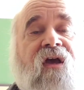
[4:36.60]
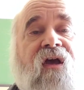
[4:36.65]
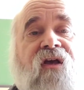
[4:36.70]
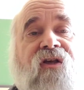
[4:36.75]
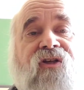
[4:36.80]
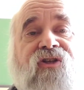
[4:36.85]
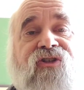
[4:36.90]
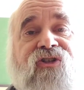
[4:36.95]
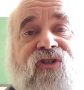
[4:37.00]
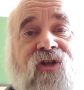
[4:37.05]

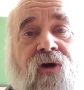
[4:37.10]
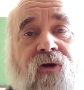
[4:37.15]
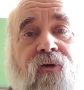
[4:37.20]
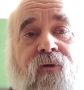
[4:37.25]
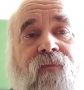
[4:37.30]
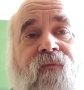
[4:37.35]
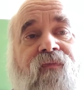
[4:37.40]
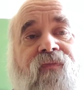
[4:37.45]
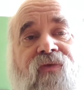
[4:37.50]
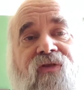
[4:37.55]

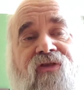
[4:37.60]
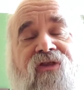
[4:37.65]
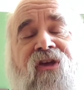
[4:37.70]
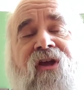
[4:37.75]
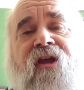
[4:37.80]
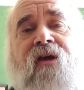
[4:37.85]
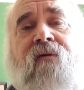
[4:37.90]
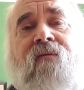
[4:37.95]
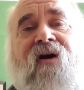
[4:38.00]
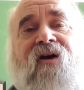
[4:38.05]
So
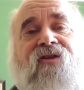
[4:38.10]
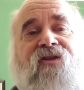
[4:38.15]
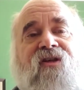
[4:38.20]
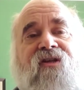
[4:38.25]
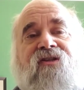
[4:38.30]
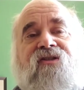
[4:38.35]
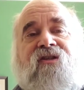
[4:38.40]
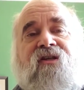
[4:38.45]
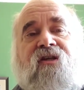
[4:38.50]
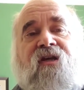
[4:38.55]
think about
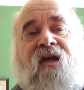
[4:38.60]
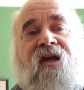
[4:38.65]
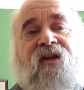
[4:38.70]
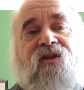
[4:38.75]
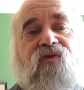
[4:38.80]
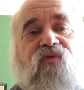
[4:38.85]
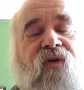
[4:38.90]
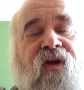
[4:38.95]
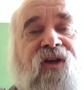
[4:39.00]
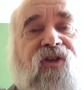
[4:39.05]
this.
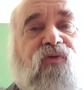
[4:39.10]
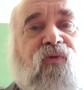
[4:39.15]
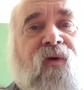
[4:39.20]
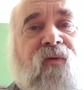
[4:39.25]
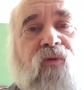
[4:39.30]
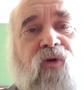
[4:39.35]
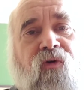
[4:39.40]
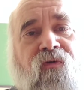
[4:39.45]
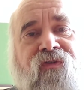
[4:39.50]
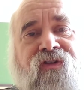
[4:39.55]
As we
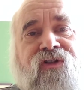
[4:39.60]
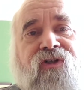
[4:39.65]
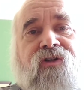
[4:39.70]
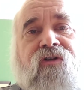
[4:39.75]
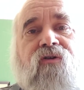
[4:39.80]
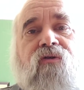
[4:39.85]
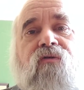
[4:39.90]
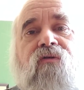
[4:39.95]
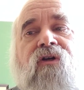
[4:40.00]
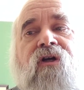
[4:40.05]
move
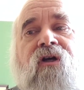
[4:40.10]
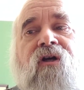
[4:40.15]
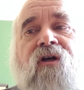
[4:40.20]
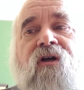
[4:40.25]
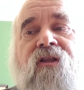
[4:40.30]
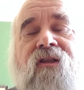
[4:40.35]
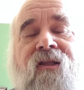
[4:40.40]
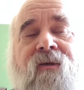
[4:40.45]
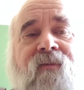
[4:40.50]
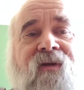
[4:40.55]
to
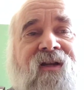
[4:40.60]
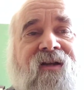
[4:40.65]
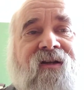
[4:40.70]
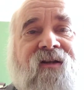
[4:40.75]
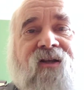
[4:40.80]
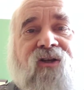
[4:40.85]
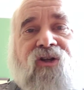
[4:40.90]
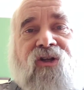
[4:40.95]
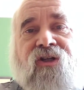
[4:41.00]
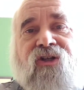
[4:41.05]
limited
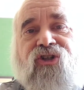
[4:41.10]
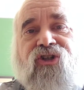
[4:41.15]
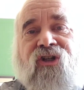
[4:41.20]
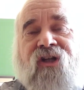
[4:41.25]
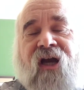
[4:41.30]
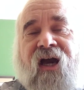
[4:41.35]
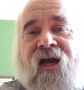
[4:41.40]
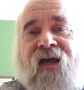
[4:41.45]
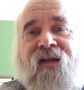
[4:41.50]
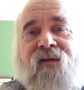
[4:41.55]
edition
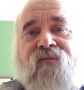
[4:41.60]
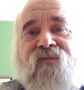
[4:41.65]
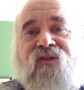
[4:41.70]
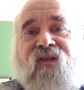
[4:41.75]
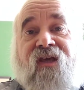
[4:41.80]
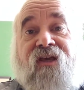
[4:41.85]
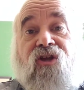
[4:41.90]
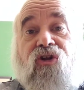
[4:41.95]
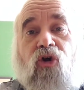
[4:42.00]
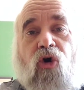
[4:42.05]
items
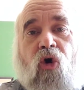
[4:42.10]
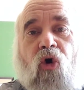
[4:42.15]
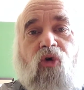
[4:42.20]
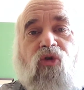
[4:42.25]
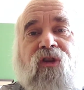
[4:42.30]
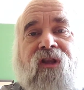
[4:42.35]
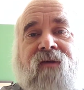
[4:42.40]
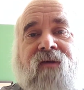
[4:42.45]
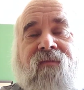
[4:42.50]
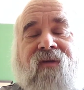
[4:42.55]
that can
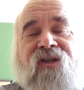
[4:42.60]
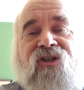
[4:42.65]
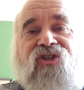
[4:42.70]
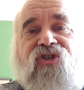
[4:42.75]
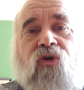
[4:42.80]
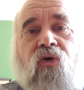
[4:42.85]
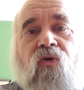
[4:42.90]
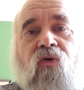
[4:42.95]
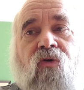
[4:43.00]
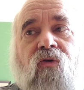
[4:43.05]
only be
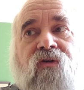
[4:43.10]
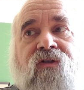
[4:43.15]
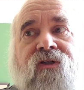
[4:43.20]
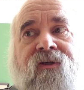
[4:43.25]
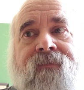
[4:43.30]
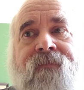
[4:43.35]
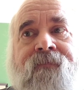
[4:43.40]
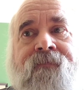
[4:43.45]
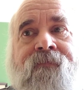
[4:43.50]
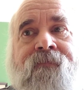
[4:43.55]
sold
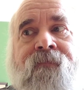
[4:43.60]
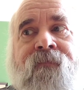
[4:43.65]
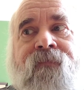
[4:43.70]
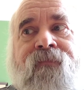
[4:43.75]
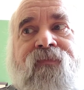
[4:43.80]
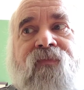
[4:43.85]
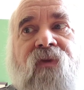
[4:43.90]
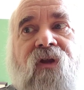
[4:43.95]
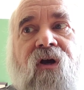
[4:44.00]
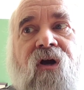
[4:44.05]

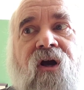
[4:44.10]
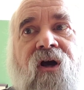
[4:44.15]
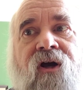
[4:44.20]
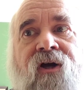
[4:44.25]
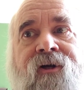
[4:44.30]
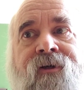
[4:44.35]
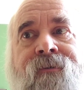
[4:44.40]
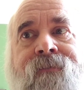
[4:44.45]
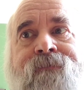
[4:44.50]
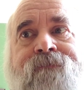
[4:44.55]

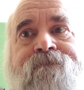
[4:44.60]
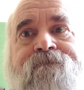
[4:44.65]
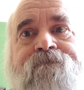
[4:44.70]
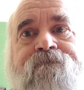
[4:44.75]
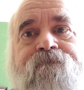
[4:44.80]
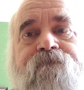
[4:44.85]
online,